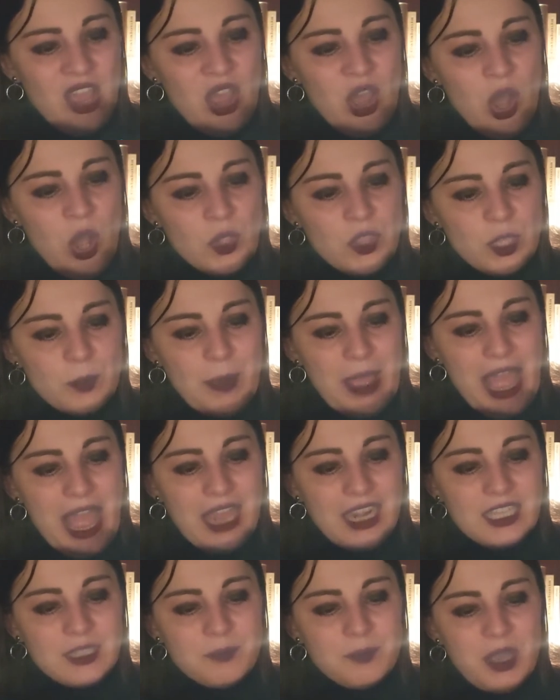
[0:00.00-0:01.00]
on the
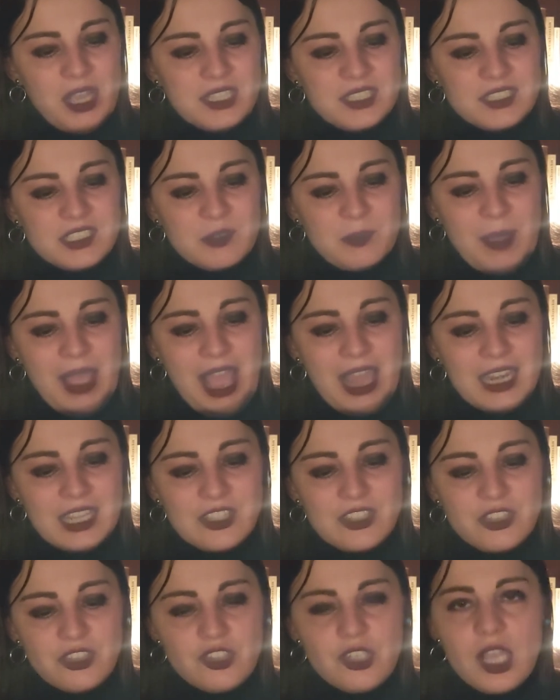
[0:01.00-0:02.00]
pallid bust of
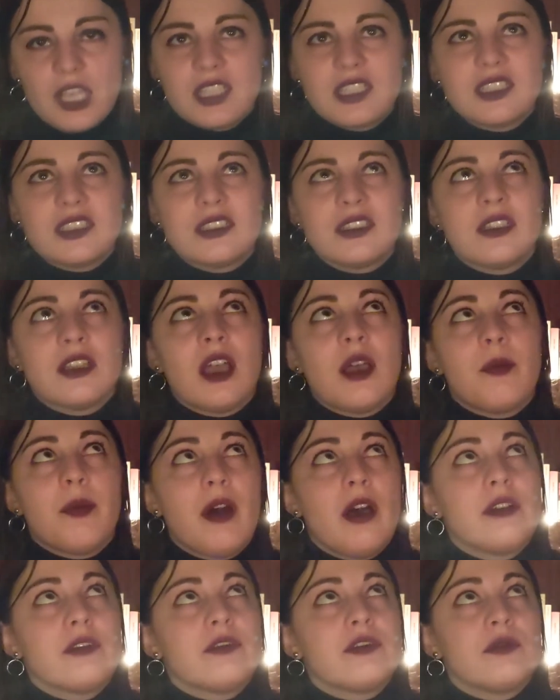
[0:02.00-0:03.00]
Pallas just
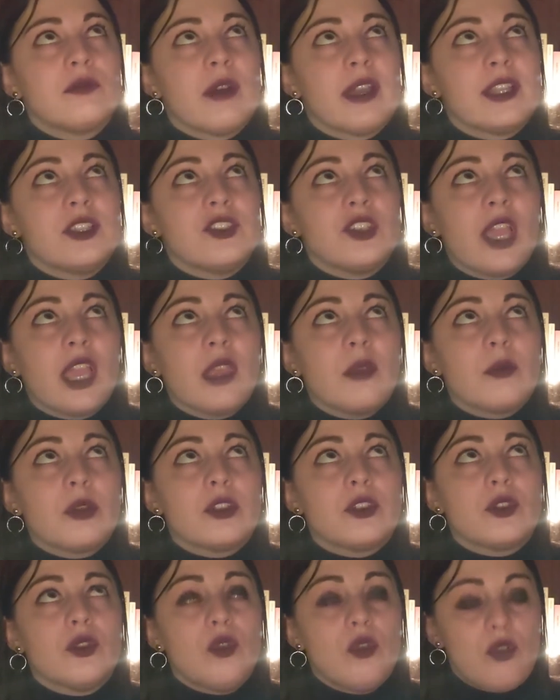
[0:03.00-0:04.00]
above my chamber
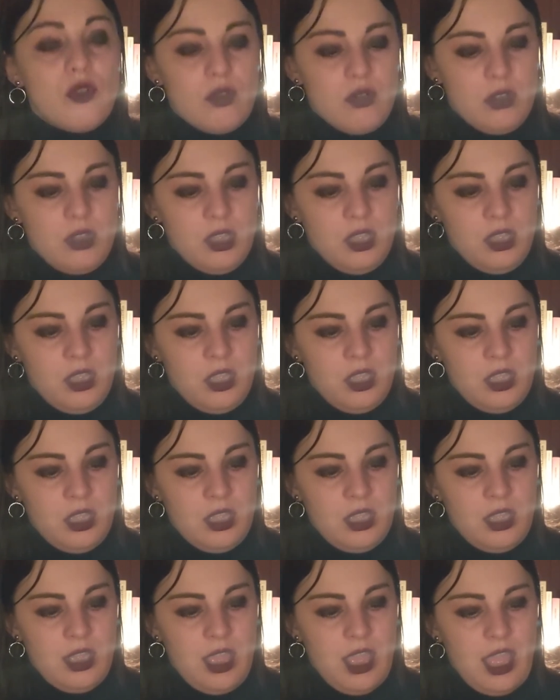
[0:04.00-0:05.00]
door,
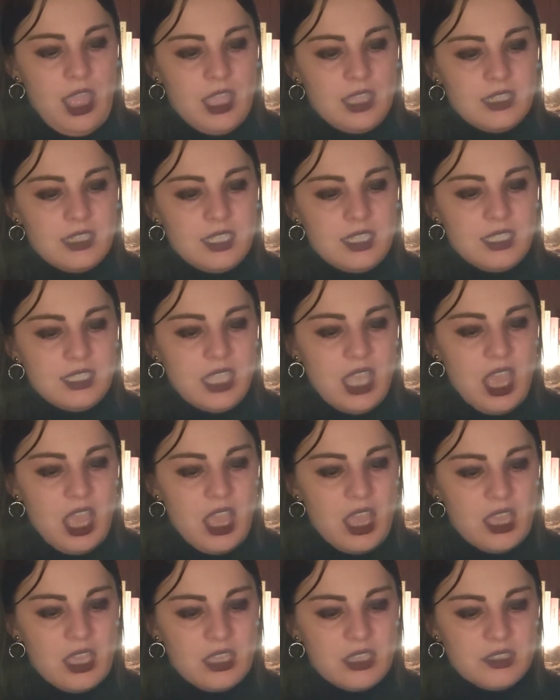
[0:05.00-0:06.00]
and his
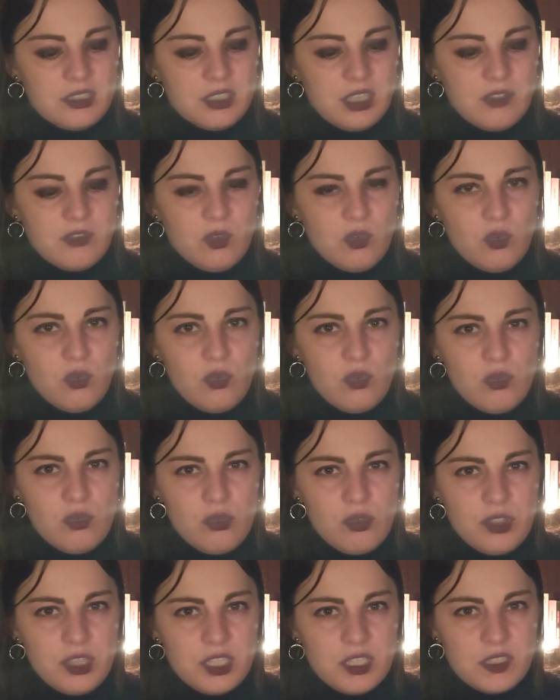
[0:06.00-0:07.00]
eyes have
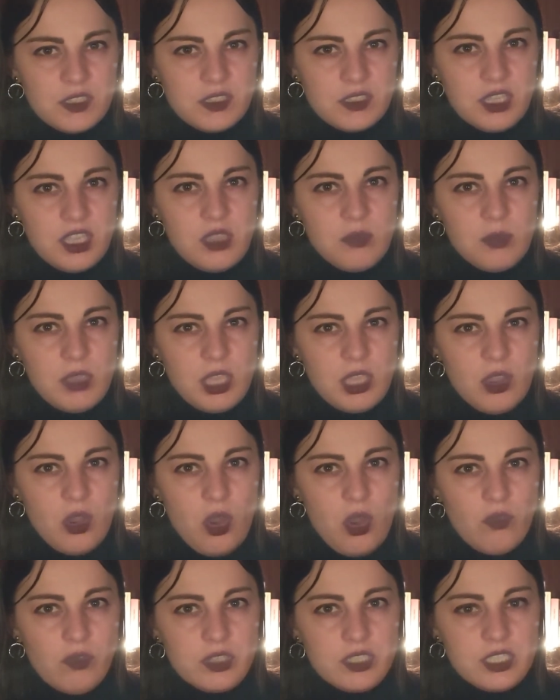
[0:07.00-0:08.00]
all the seeming
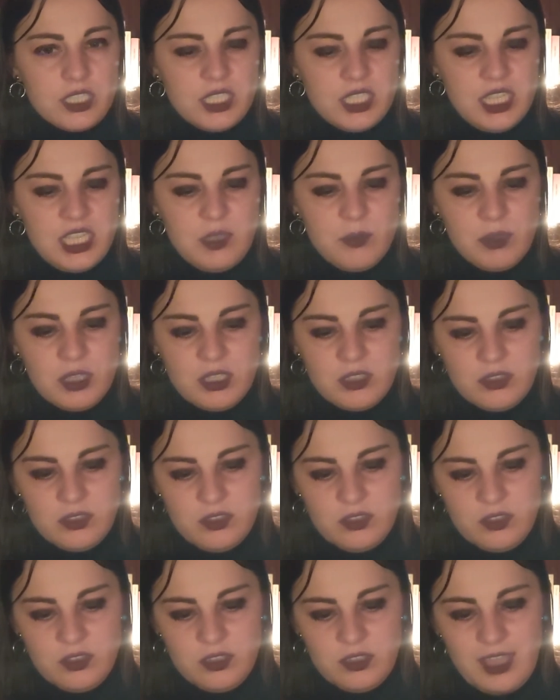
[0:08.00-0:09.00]
of a
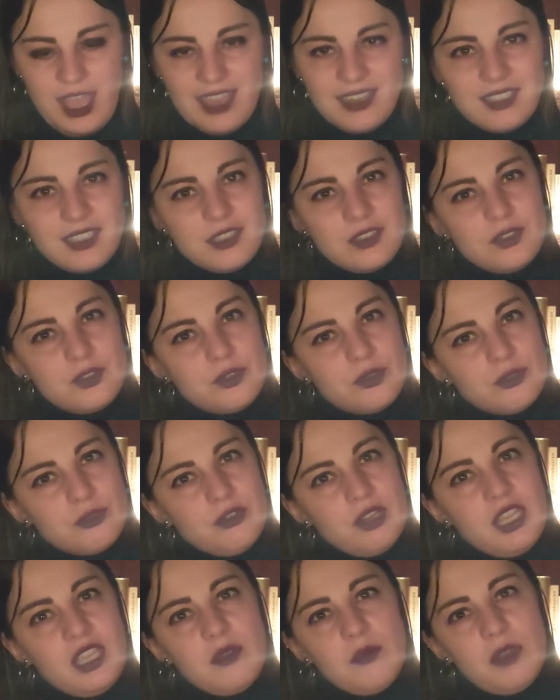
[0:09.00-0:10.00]
demon's that is
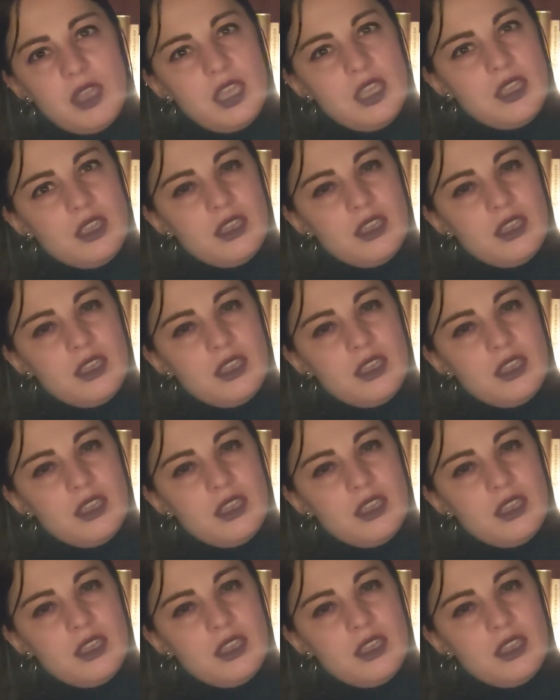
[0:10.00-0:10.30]
dreaming,